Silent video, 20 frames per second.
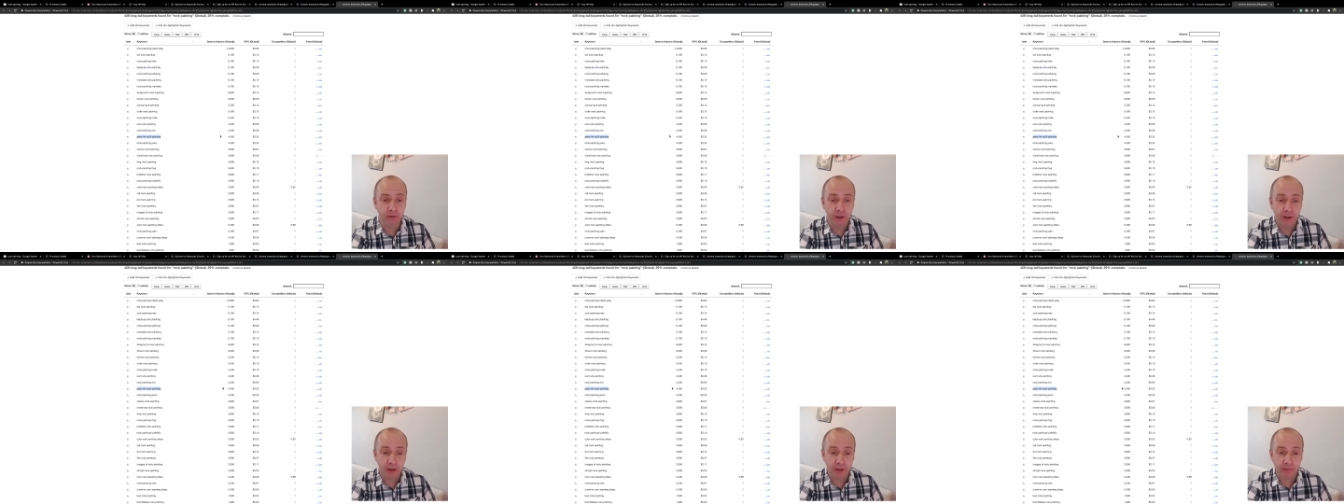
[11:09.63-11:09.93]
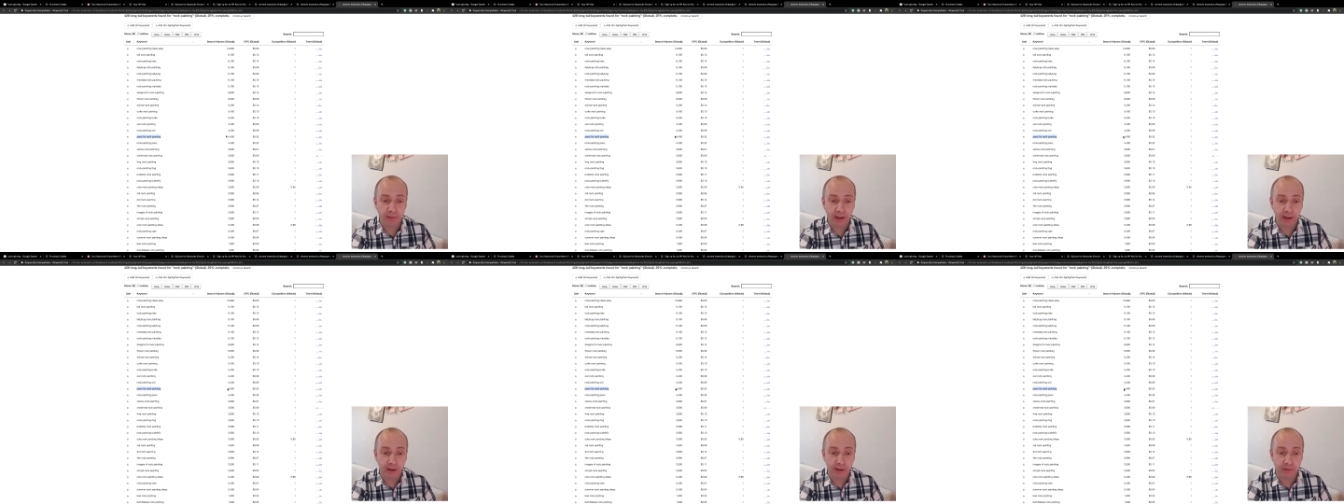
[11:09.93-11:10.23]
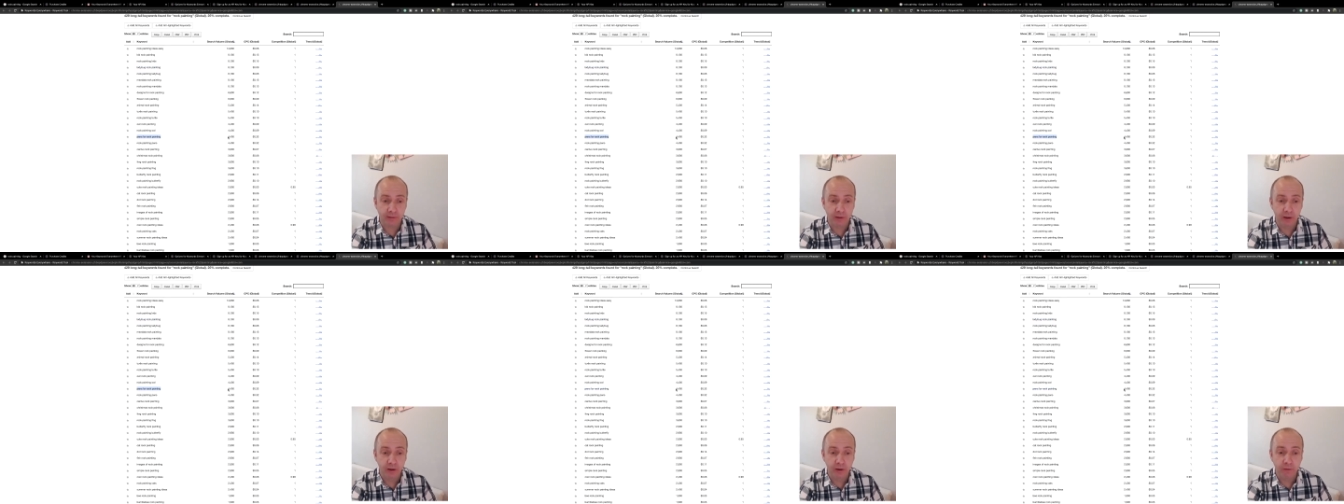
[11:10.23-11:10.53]
And that
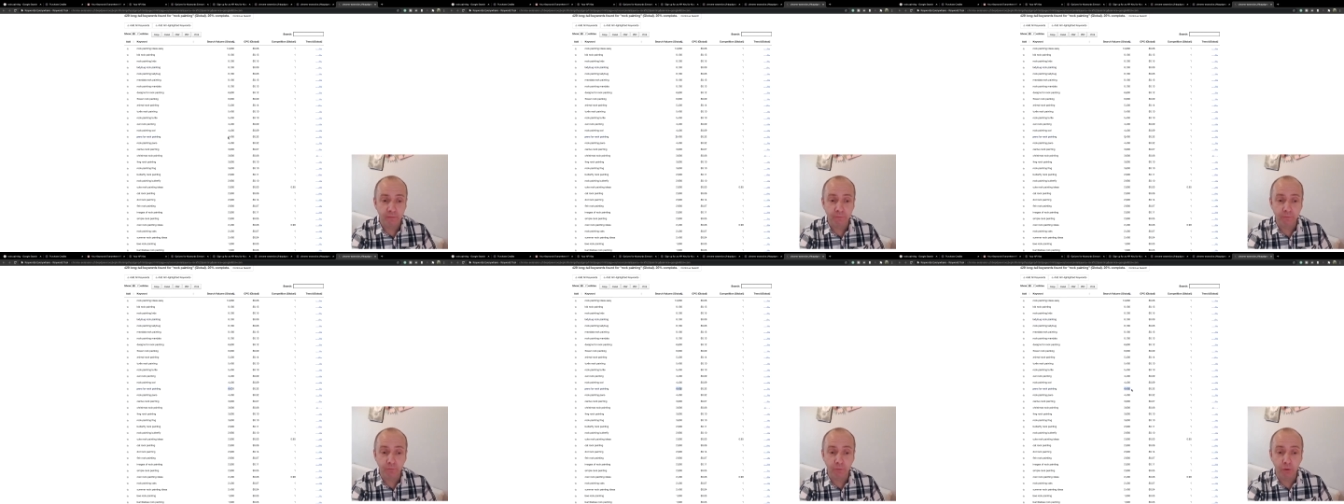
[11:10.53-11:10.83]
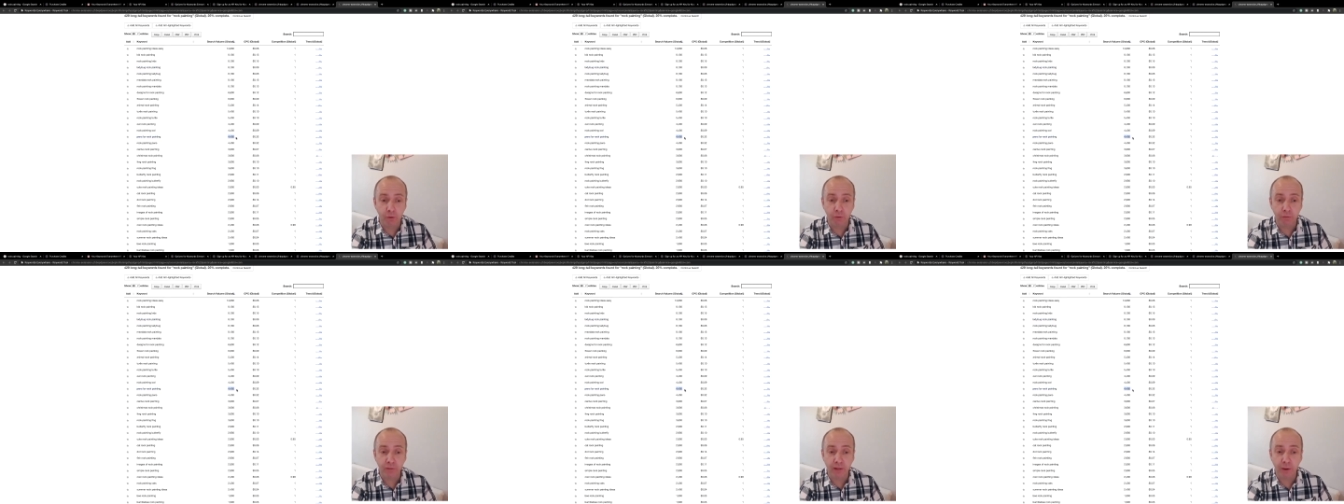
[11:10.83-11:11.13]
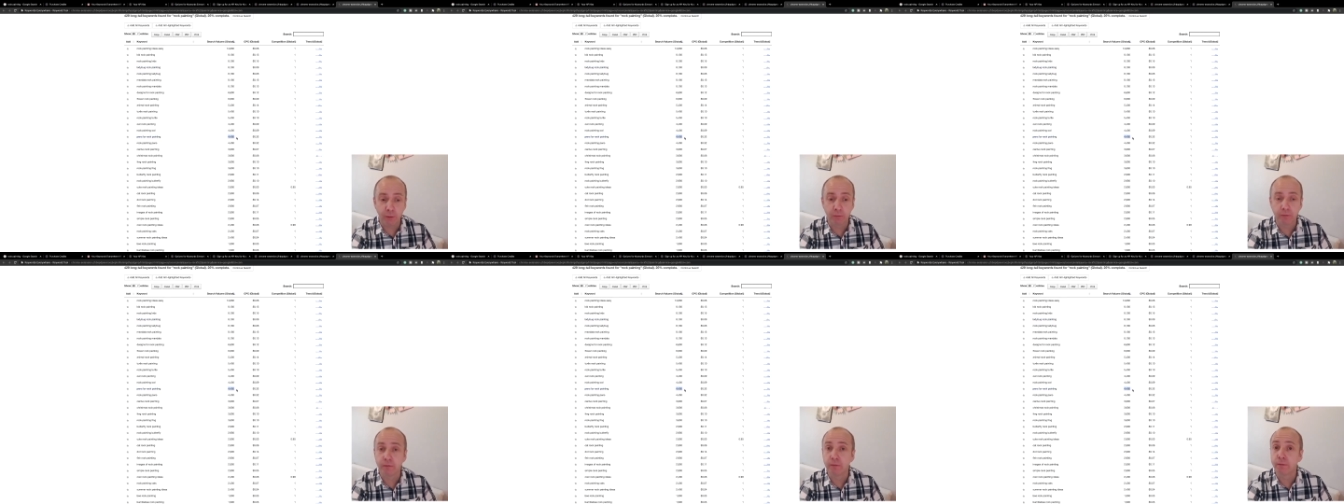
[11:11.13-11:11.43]
has
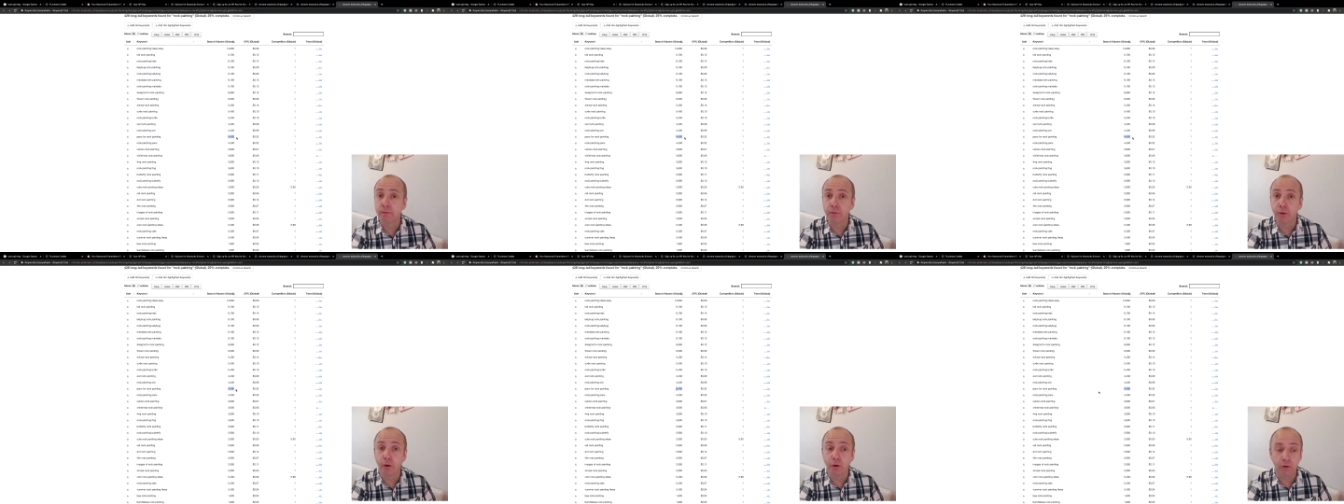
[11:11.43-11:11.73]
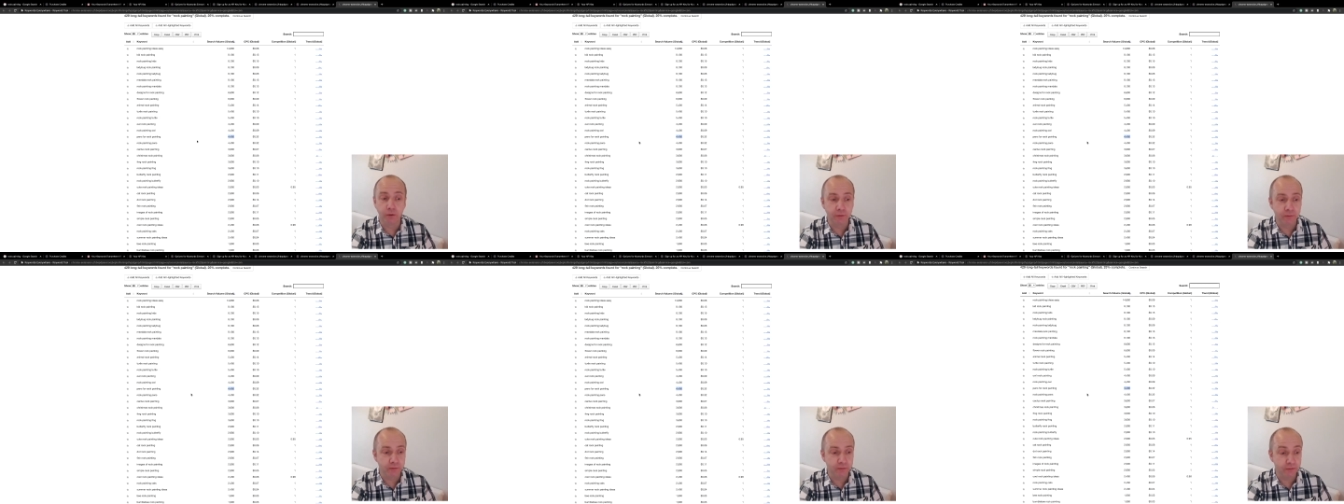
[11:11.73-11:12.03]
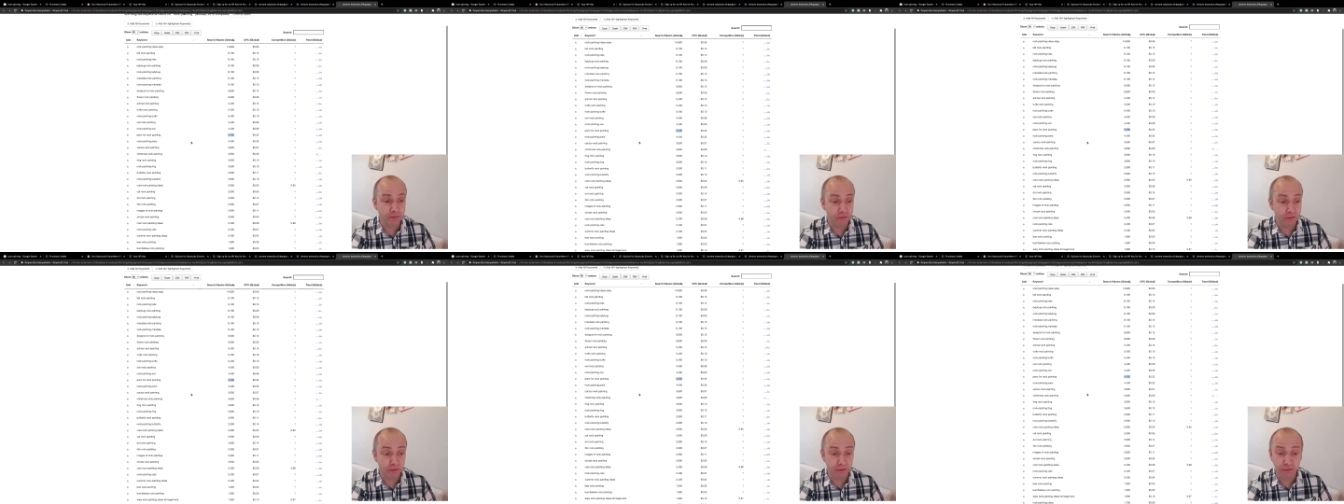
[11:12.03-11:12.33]

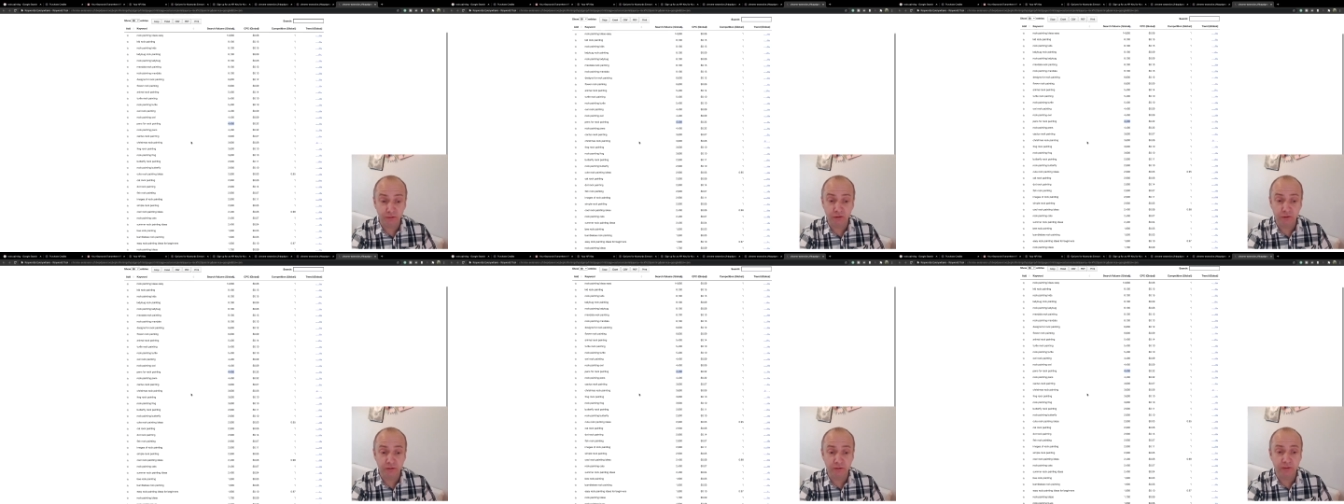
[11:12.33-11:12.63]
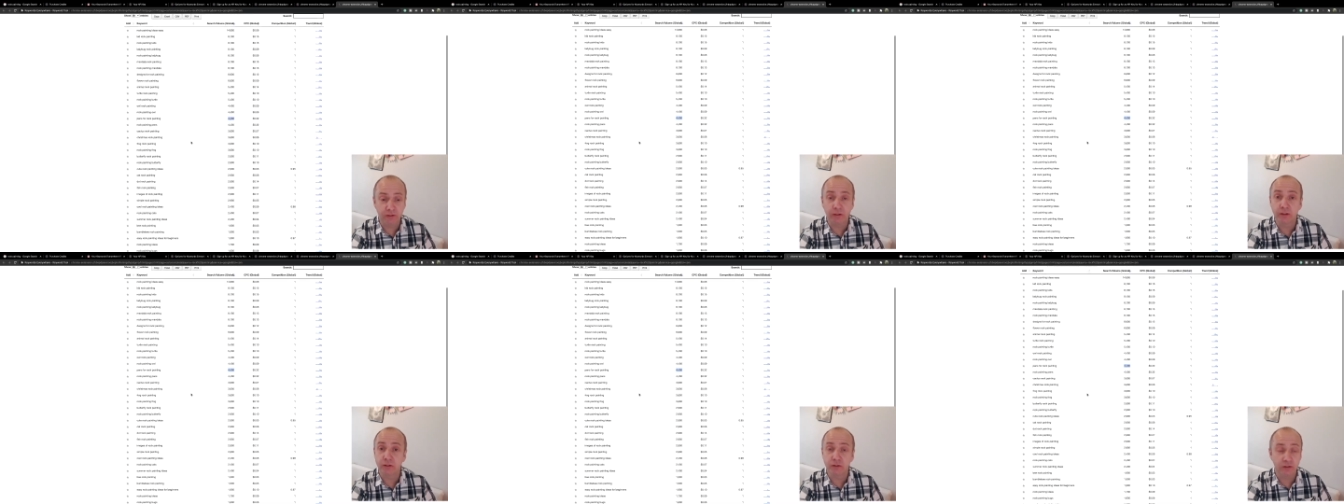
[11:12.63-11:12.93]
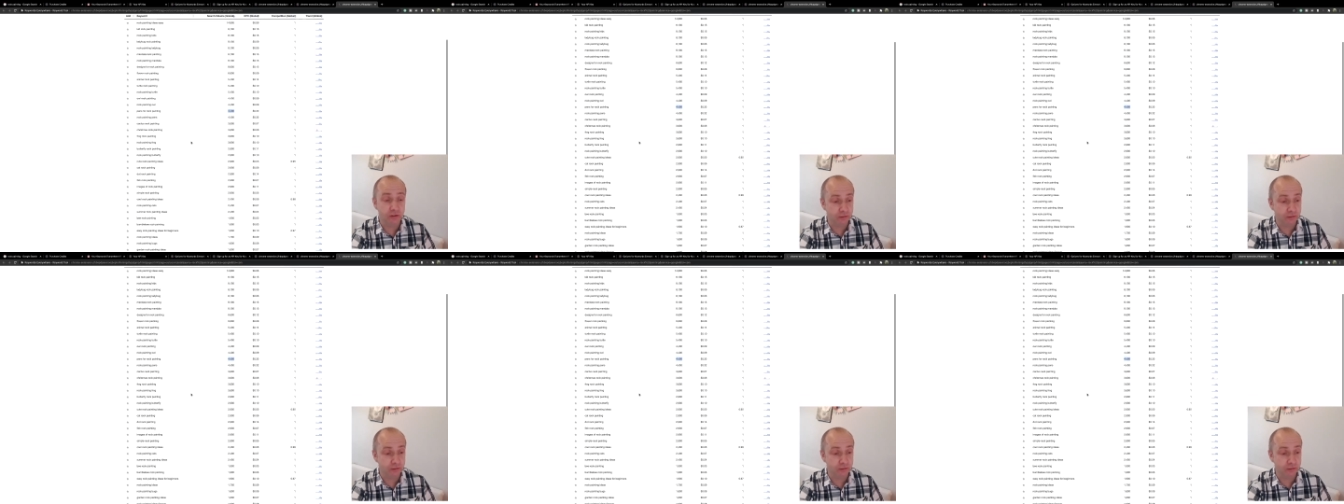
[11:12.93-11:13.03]
4,400 searches.